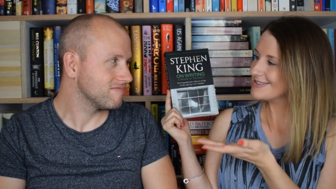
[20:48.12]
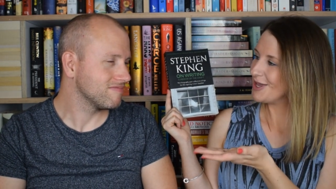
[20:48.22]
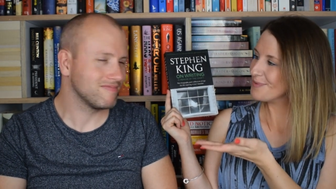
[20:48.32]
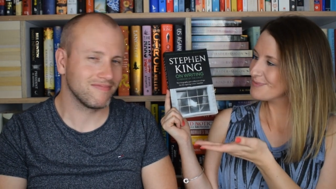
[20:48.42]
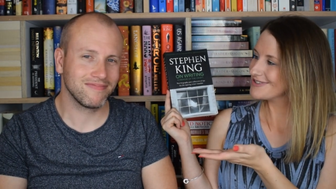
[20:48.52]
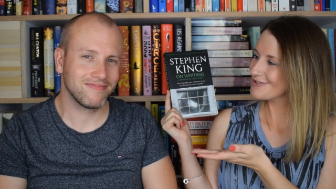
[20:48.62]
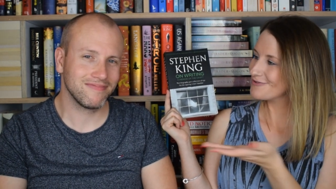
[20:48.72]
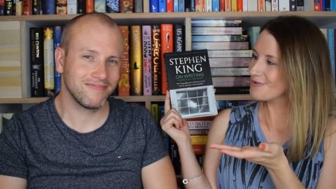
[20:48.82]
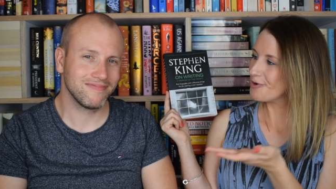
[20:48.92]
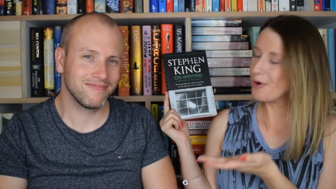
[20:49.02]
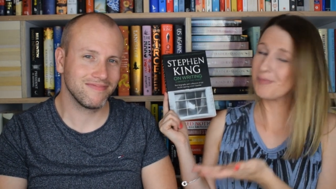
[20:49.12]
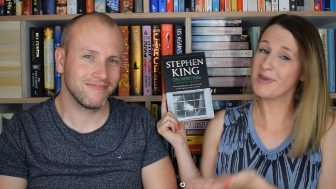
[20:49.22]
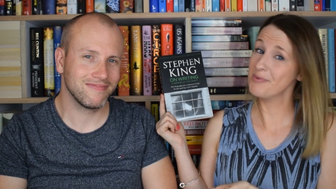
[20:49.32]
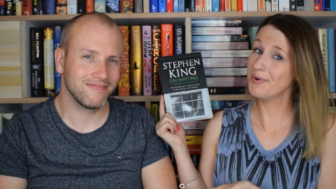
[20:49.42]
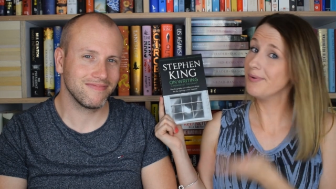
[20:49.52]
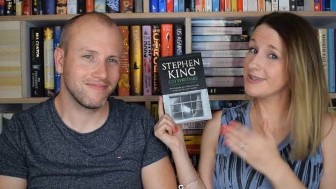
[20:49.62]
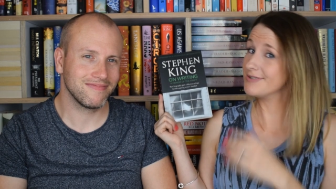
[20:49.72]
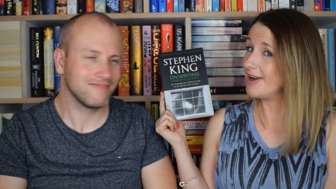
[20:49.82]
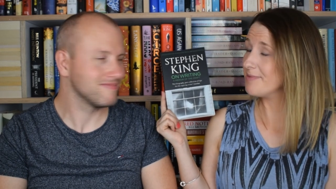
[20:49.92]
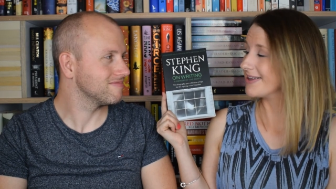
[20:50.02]
Speaker 1: tips for people who want to
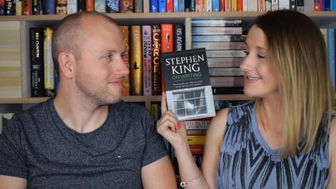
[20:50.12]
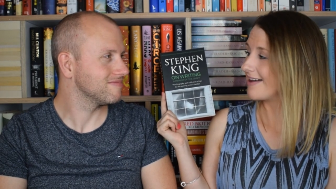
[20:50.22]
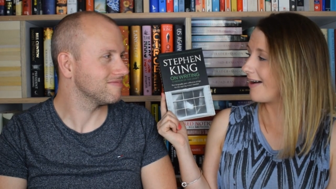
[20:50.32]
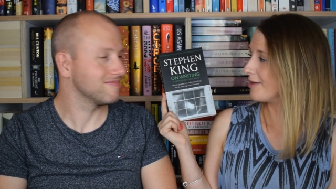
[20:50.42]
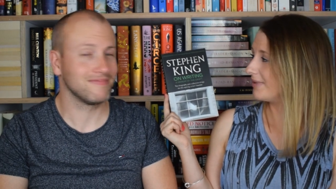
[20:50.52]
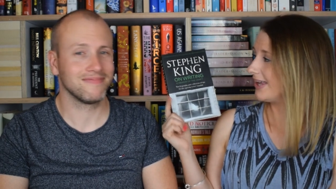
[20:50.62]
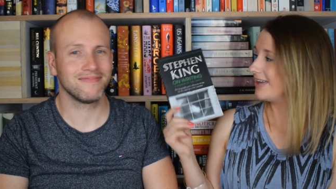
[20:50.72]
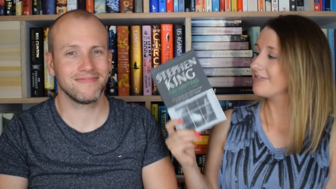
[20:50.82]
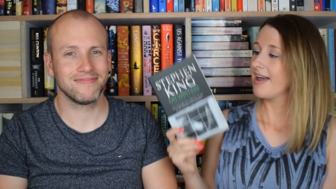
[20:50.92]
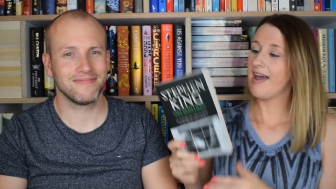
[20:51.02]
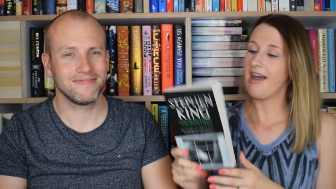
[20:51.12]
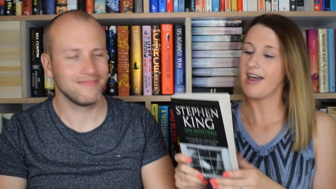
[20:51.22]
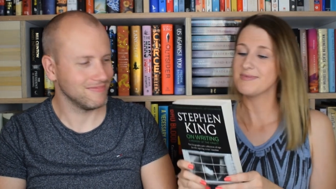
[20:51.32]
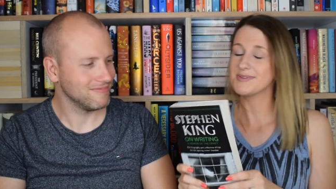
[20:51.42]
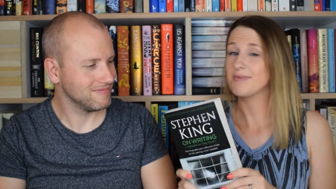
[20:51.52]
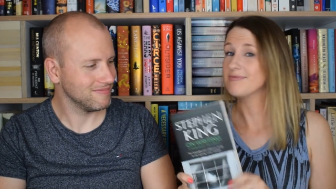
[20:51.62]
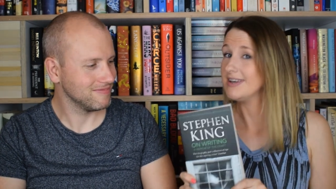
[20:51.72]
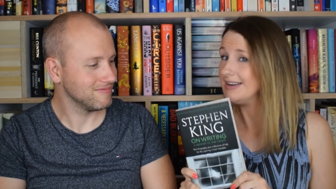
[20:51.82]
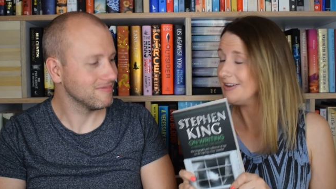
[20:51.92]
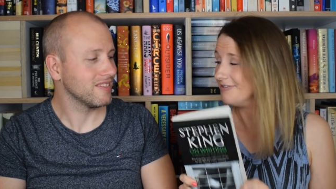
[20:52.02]
write better, I believe. Um, so I'm
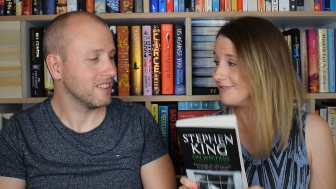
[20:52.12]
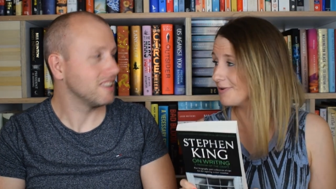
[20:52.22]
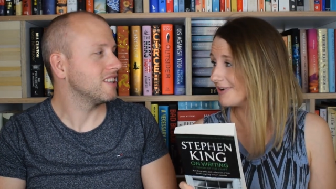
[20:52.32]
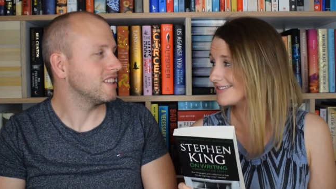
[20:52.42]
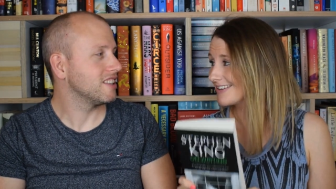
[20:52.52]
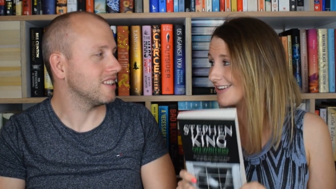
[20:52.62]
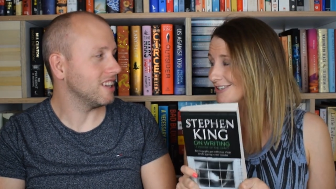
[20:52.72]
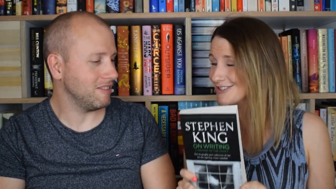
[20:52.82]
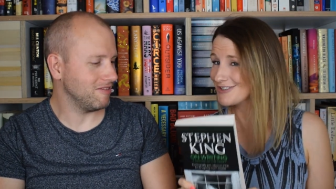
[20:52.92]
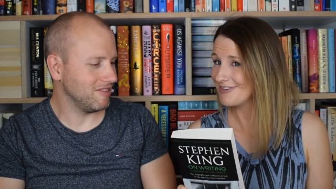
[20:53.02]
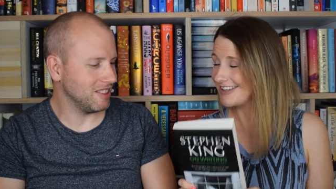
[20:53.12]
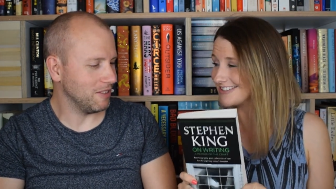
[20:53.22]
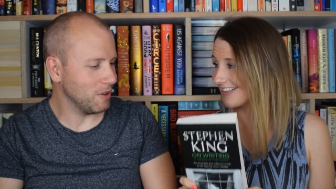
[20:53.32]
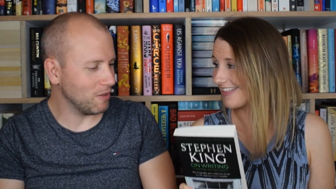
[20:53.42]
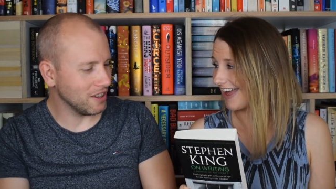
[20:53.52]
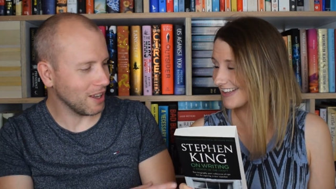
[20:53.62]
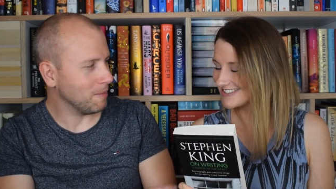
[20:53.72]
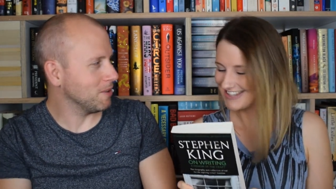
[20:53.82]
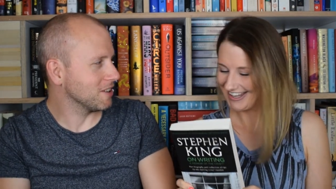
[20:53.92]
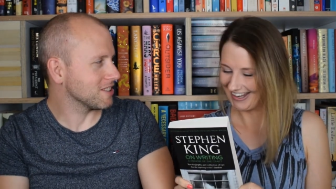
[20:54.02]
really looking forward yep. to reading If you that. read
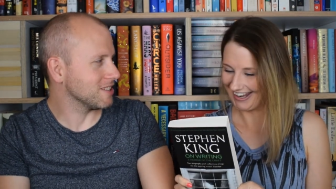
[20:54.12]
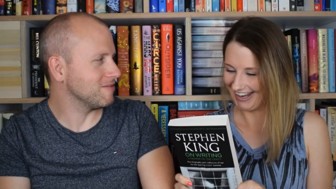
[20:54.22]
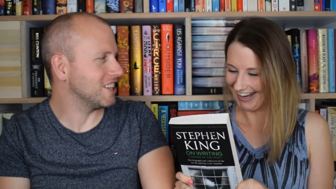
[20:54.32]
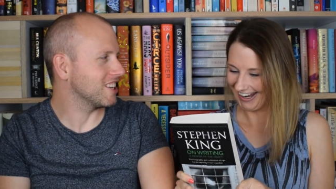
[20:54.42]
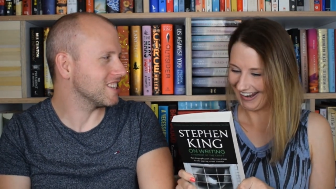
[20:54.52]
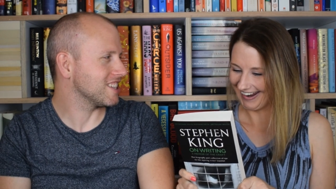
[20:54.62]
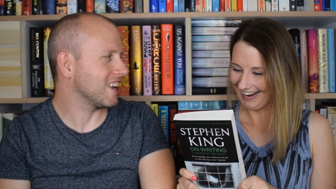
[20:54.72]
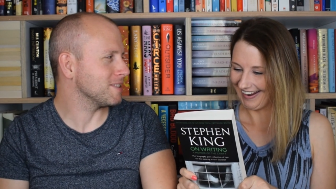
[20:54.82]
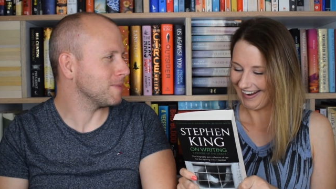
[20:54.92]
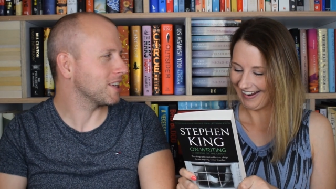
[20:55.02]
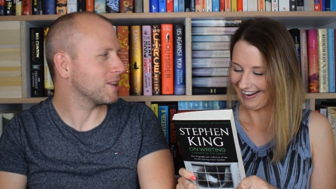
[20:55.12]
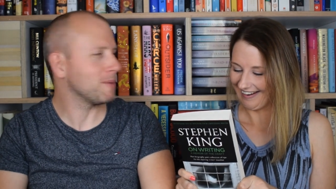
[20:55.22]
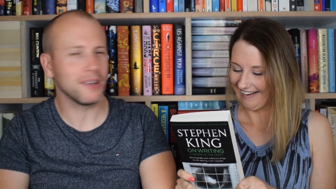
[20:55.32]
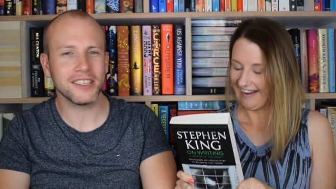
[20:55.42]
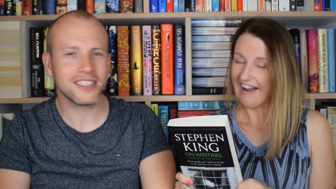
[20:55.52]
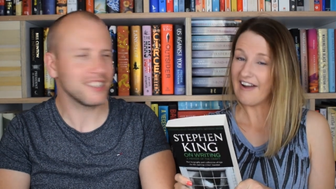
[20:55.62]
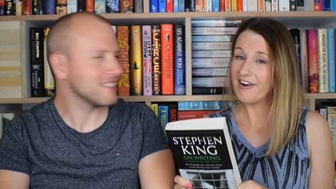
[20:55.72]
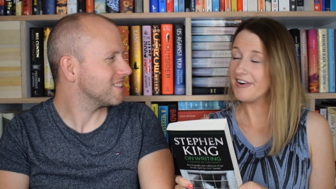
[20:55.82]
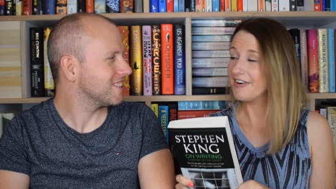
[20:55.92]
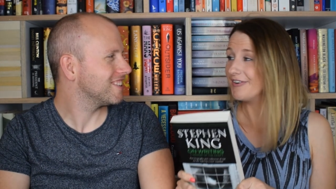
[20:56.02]
that
Speaker 2: book, does not mean you're going to sell as many copies?
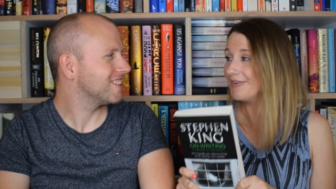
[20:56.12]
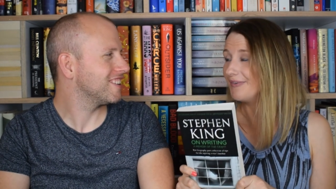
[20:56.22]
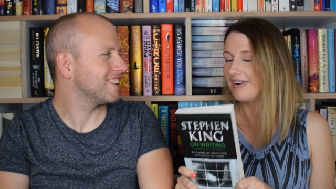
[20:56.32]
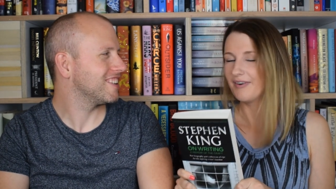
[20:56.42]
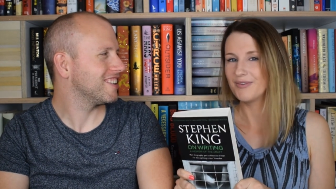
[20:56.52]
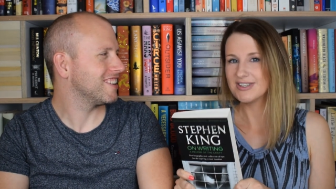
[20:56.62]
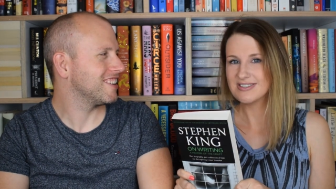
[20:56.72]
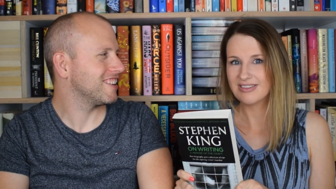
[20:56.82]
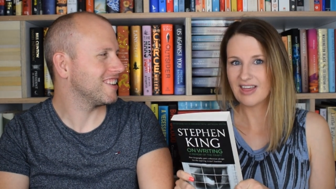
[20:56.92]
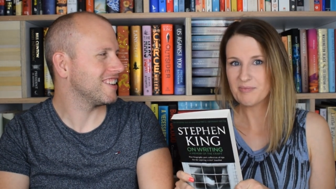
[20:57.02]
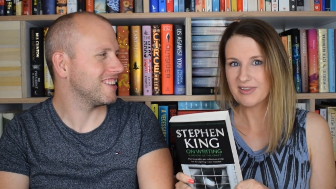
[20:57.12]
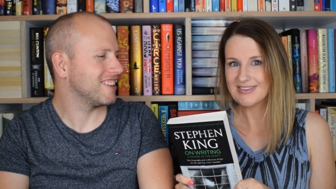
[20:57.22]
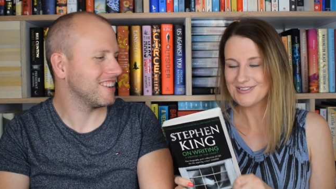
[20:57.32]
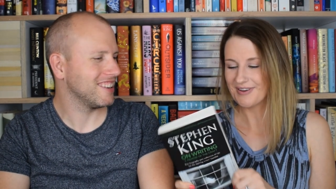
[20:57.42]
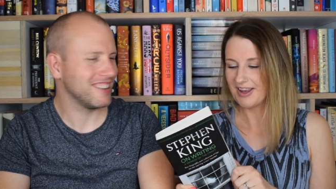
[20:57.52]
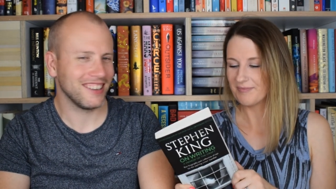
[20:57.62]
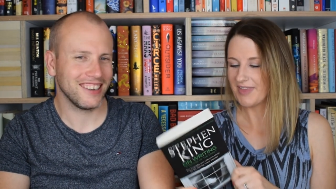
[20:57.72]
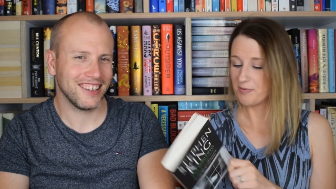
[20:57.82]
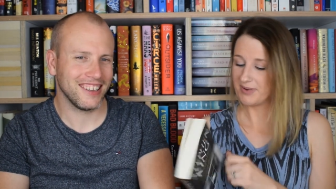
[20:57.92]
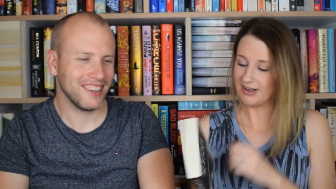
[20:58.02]
Speaker 1: Oh, wouldn't that be the dream?
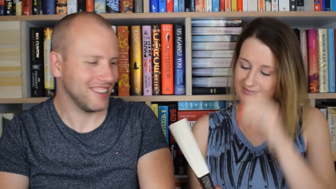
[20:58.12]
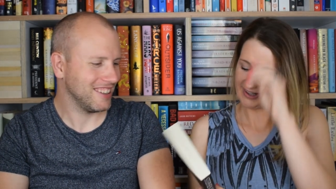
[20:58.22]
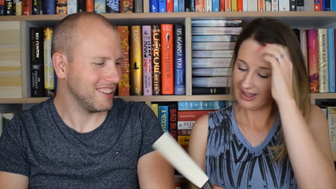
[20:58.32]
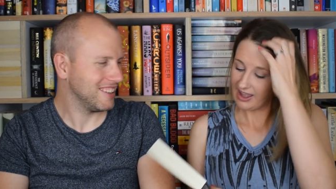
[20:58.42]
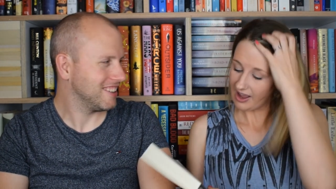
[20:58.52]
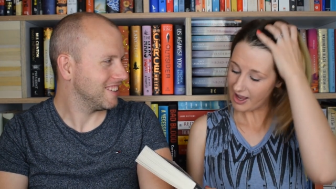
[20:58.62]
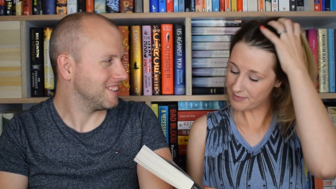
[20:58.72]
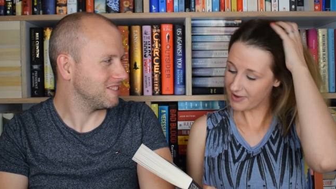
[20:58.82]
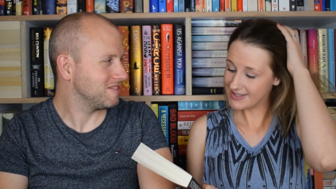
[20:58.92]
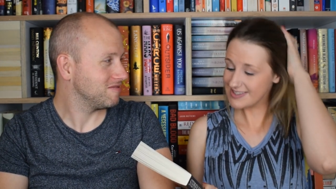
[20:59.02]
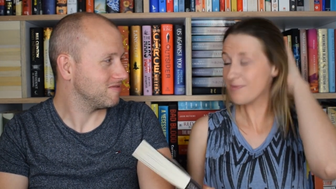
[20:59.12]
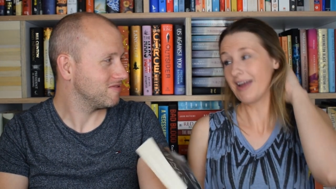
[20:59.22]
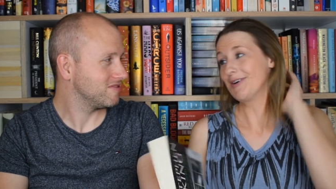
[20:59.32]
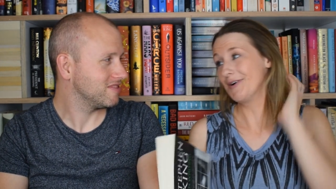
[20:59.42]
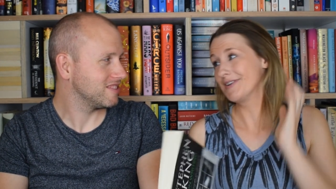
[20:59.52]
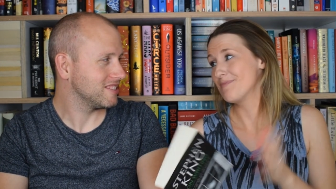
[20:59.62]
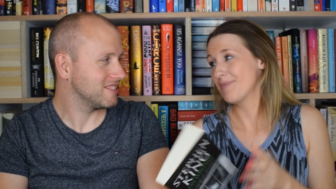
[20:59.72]
That would be lovely. Um, I suspect not,